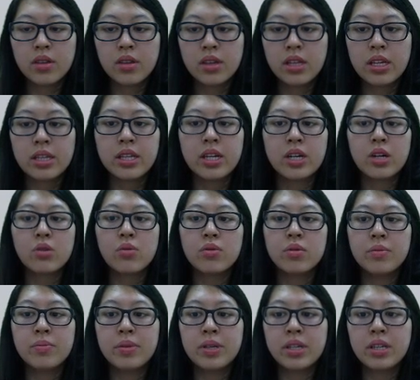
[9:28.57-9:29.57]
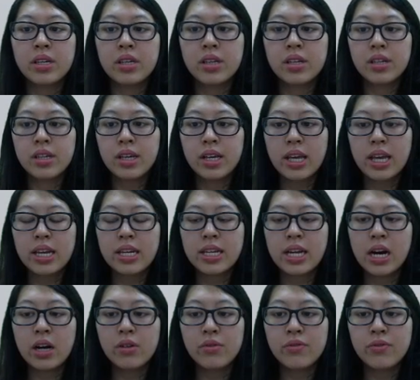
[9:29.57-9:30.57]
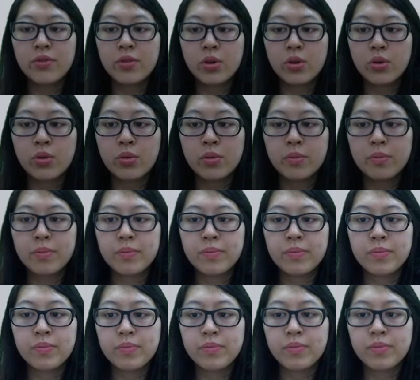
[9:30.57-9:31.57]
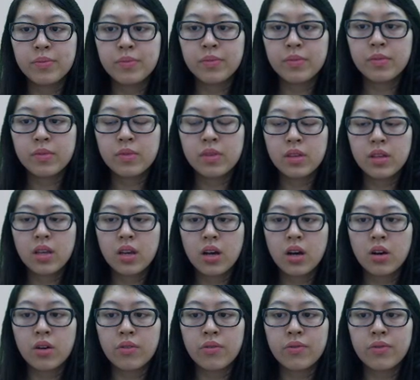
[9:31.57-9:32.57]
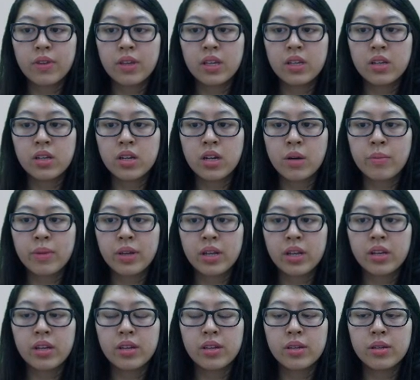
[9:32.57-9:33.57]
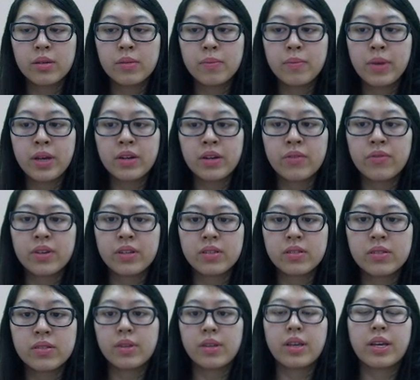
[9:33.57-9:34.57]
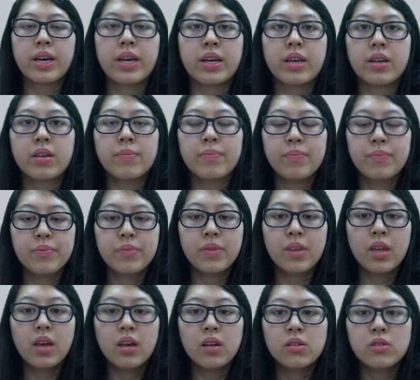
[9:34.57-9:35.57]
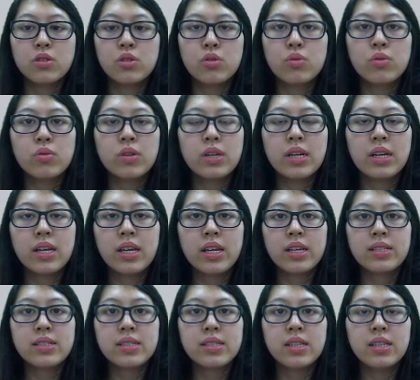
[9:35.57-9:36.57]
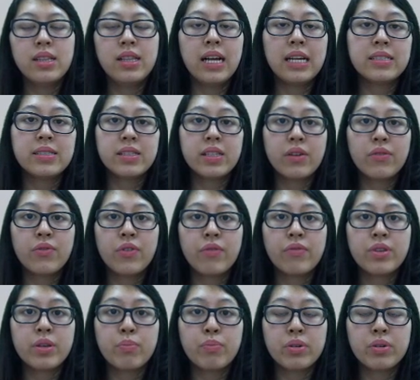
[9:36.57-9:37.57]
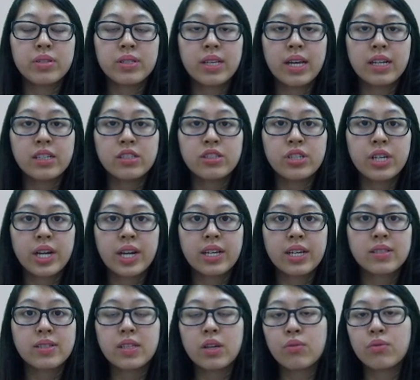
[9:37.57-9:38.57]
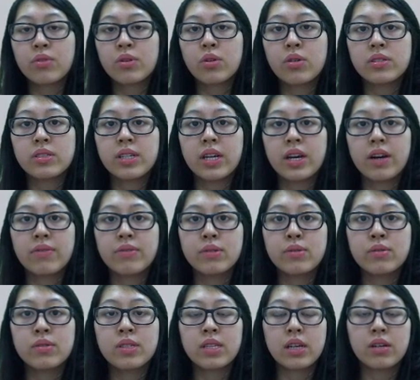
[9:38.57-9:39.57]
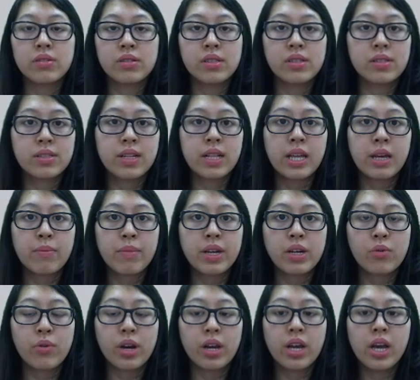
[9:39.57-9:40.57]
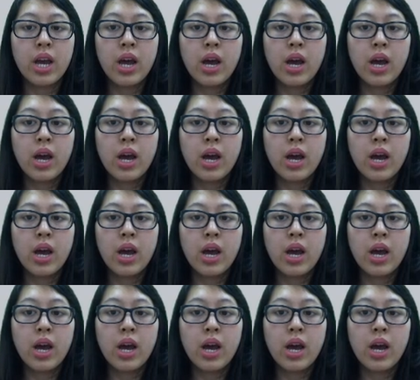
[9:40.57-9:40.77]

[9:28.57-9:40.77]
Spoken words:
that there will be an outflow of economic benefits. Okay, so it's less than 50% chance that we're going to have to settle this claim anyway.